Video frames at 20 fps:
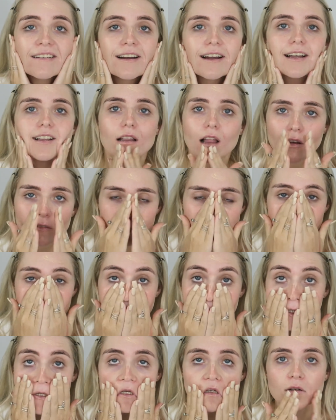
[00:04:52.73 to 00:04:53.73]
I love
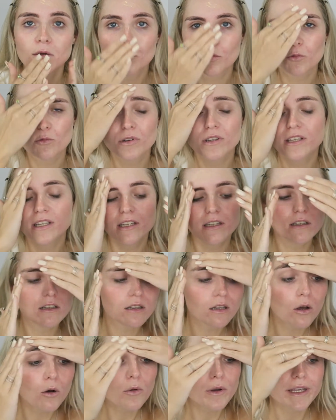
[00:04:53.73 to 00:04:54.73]
looking really
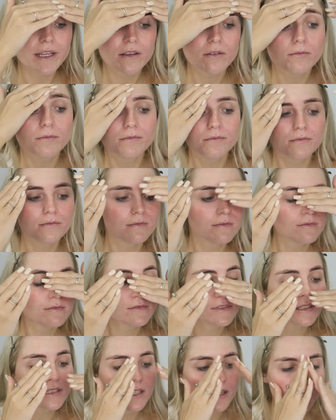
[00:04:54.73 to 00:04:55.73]
glowy.
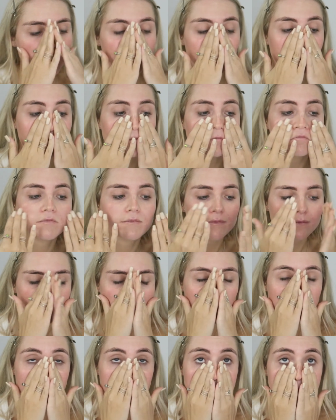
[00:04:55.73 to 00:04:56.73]
It's like,
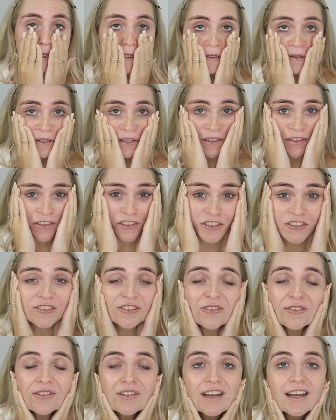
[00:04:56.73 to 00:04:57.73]
it's
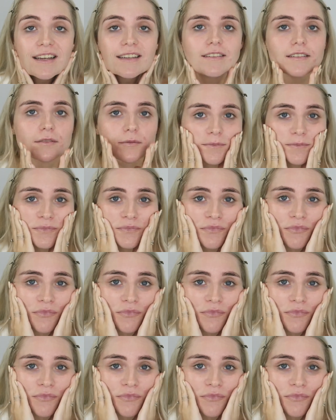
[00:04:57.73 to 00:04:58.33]
so nice.